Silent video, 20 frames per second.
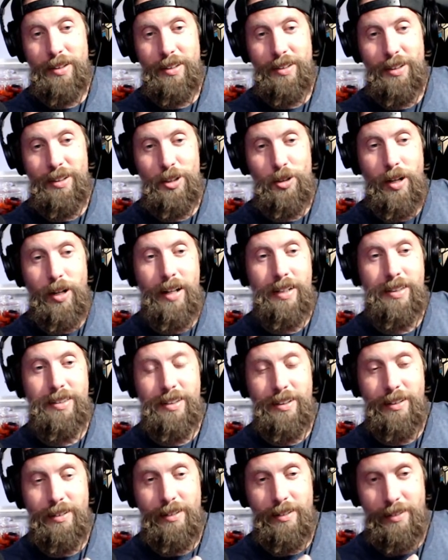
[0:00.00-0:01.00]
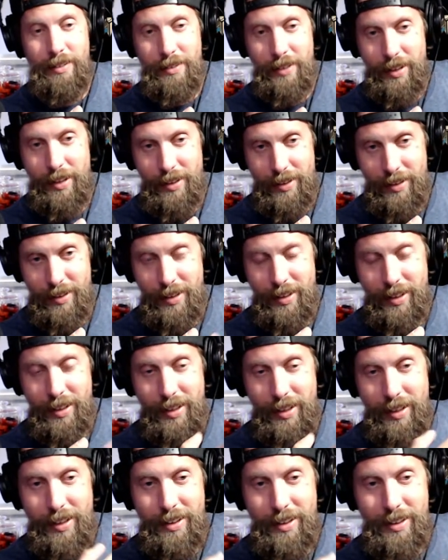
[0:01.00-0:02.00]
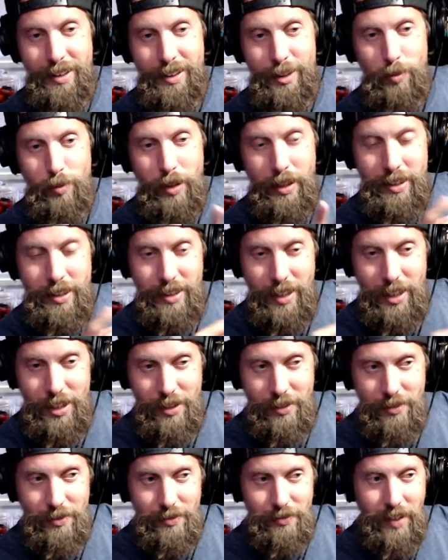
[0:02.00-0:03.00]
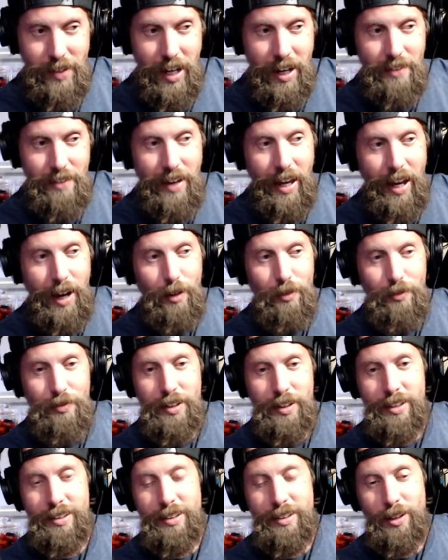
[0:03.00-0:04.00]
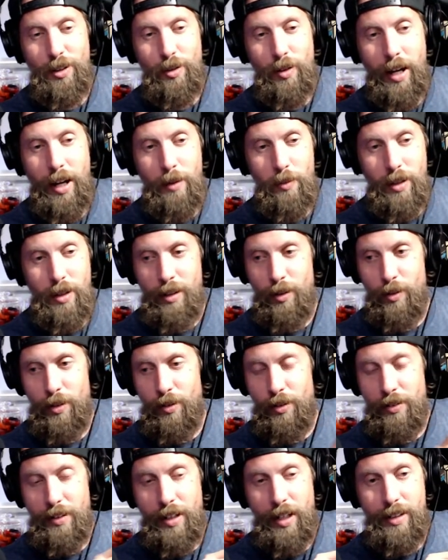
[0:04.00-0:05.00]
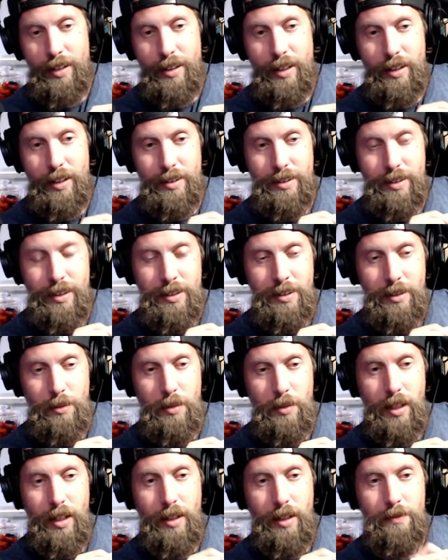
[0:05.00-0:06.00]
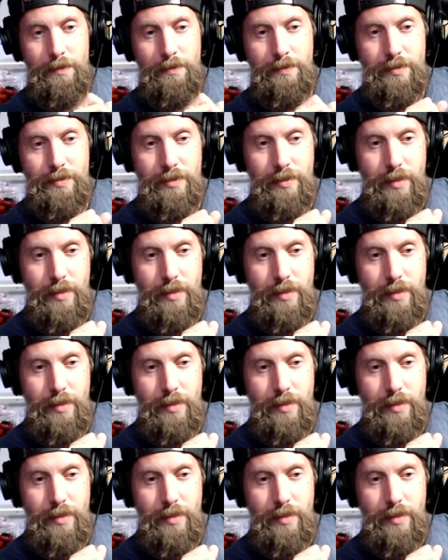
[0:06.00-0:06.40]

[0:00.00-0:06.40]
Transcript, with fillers: But they're trying to sell the these PlayStation 5 outfits and crap. Hell, we don't even got a dang system yet.